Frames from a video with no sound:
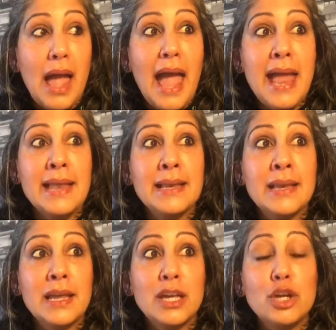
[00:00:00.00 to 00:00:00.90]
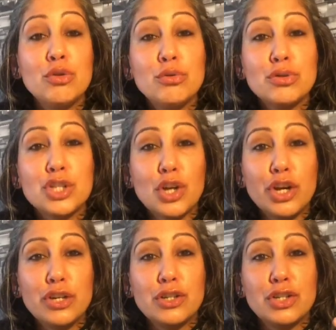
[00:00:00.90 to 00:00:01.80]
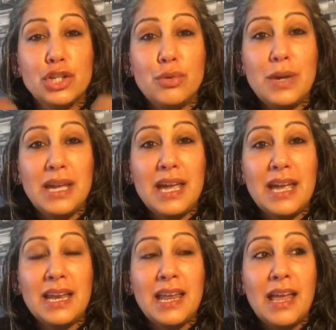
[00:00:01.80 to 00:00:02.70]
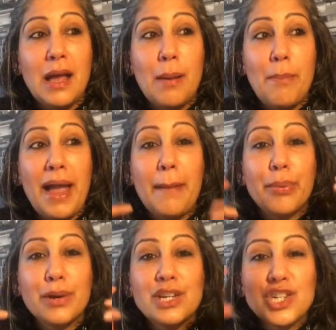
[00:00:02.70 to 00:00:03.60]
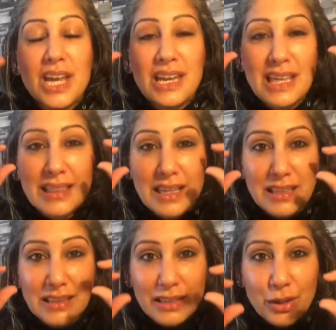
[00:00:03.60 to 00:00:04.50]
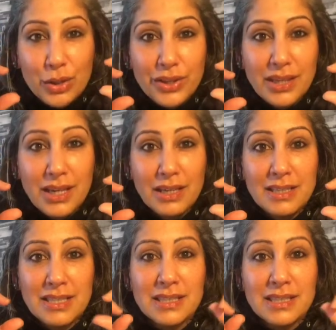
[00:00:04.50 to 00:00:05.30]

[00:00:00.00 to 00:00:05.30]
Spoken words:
and you start doing it by appreciating the little things,